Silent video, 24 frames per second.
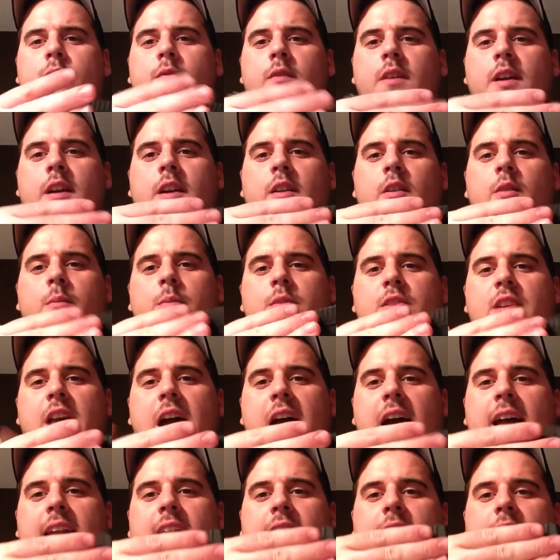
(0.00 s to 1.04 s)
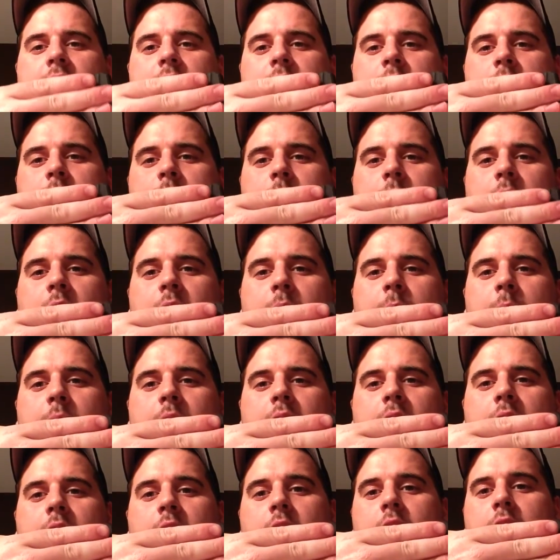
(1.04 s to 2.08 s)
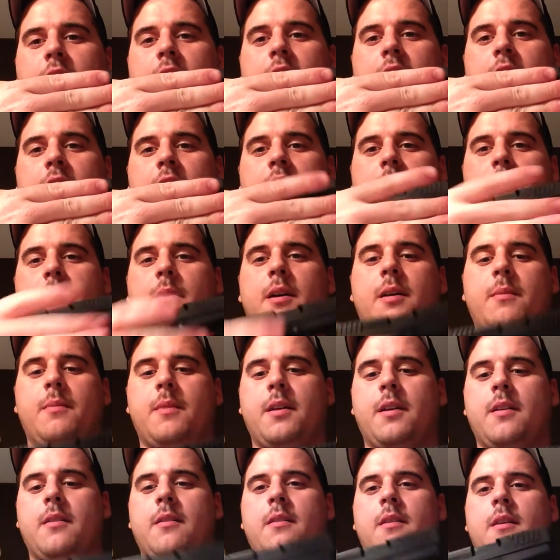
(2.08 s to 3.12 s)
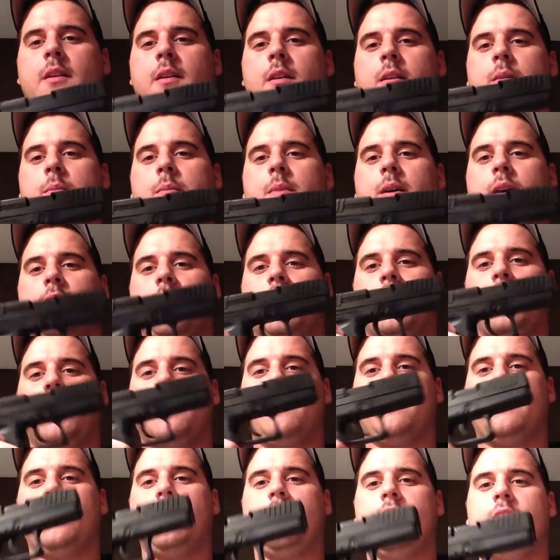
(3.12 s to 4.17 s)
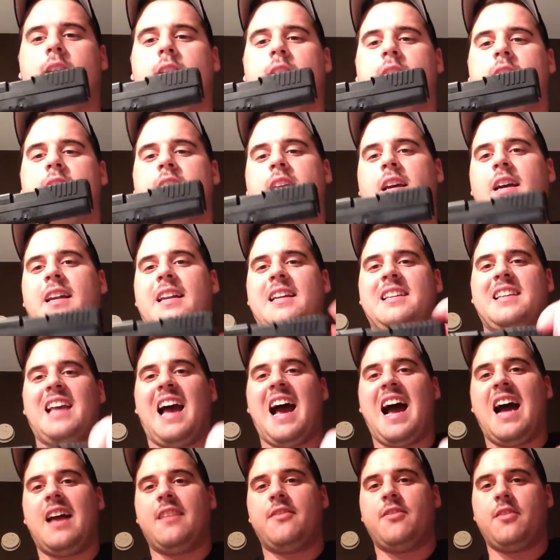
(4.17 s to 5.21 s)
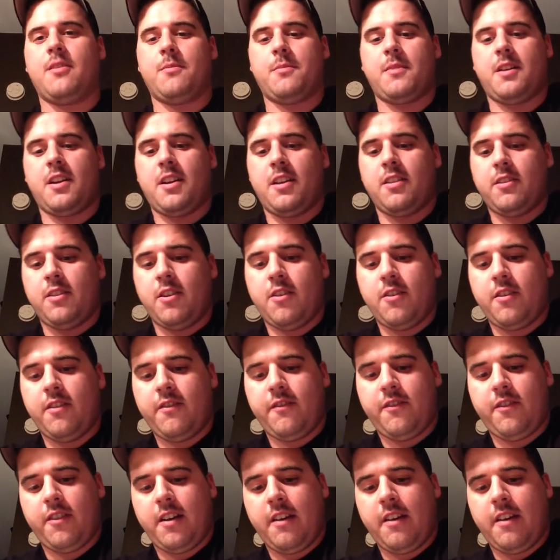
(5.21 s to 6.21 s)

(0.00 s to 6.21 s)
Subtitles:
I can almost hide it behind my hand. Oh, I can't hide it behind my hand, but this gun is hot, so I'm gonna unload it for